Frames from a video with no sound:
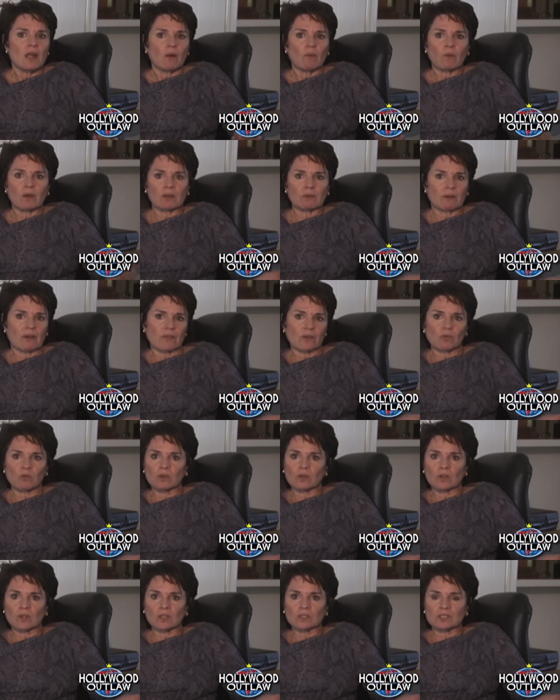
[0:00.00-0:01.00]
went around the
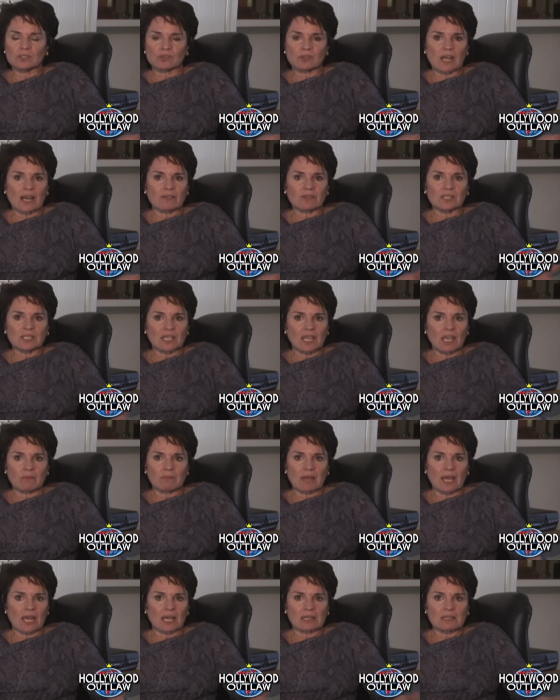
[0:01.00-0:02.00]
world and traveled and came
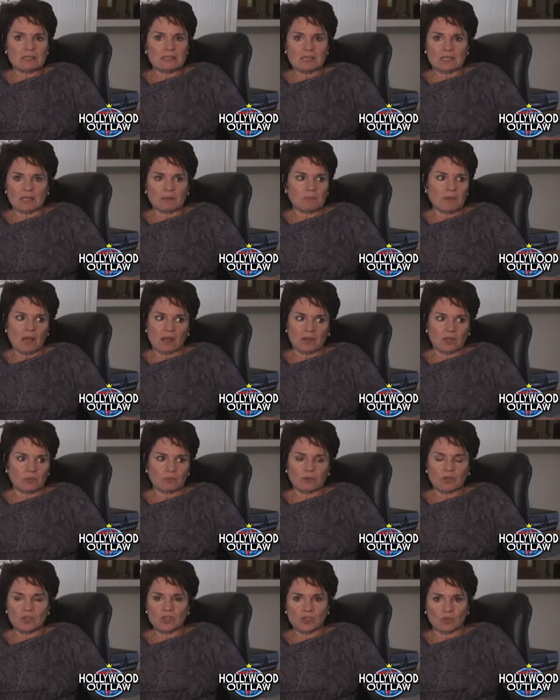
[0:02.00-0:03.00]
back and said, I'm not going
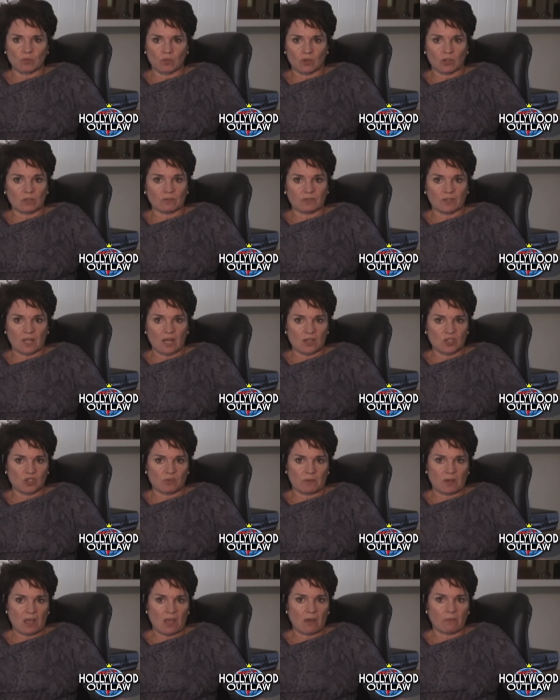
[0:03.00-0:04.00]
to preach the word of
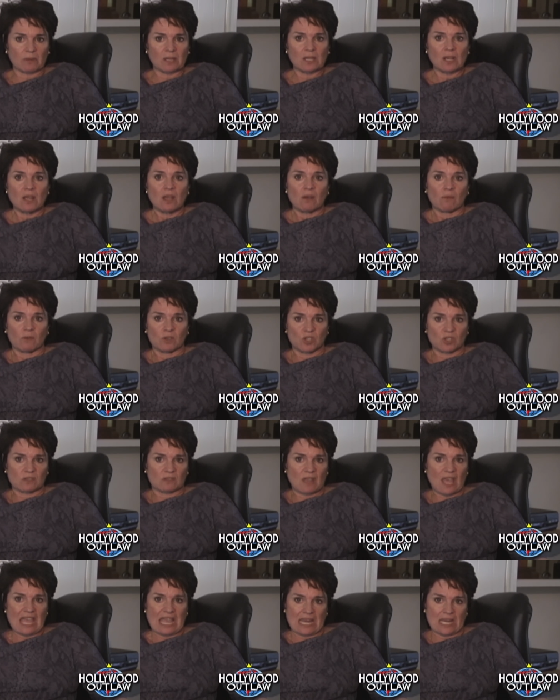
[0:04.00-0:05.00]
Elijah Muhammad, which
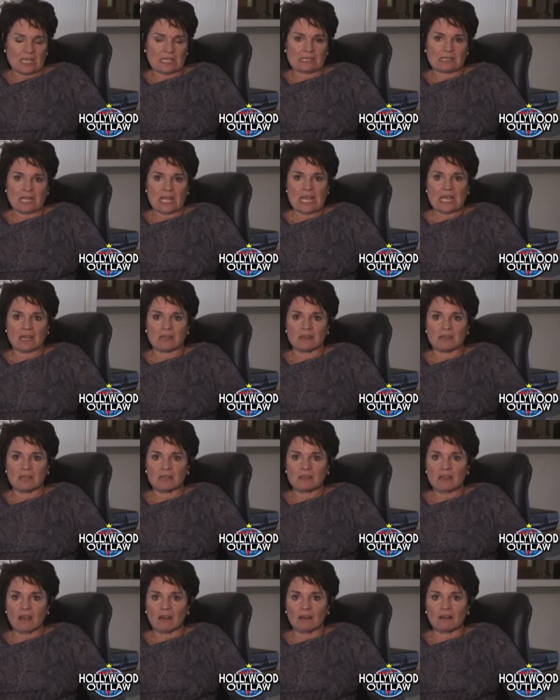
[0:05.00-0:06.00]
is hate
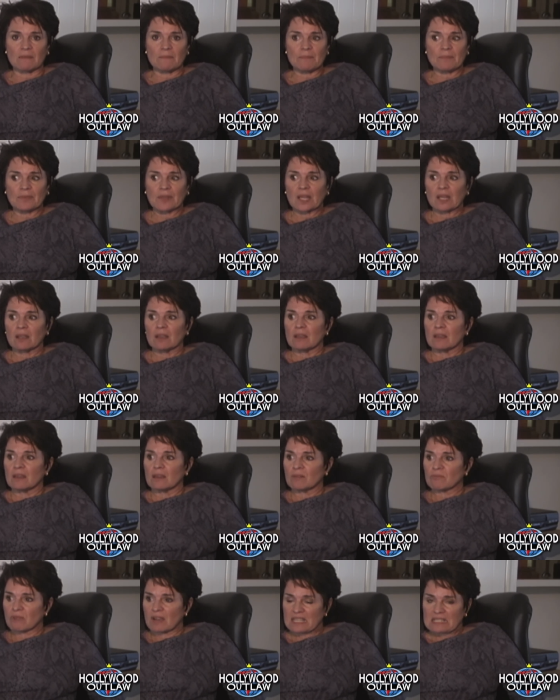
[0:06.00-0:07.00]
and um,
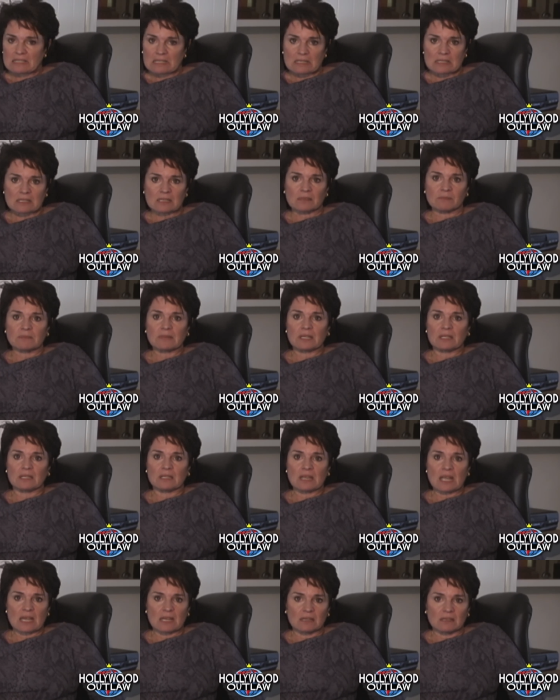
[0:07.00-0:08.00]
racism
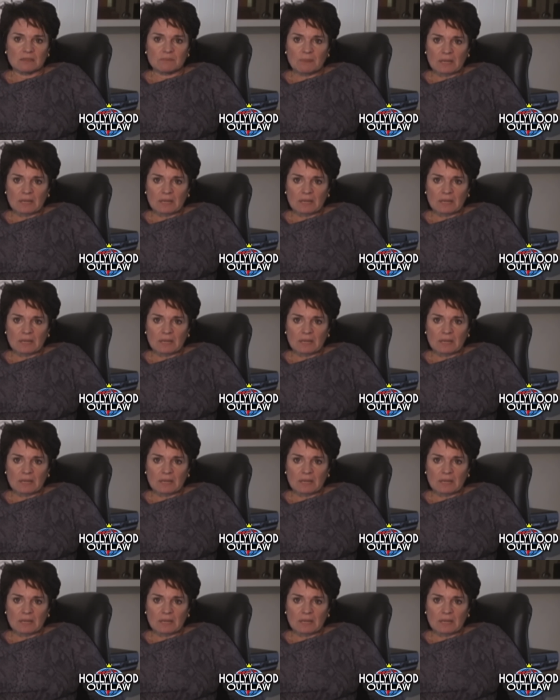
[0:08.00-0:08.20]
and, and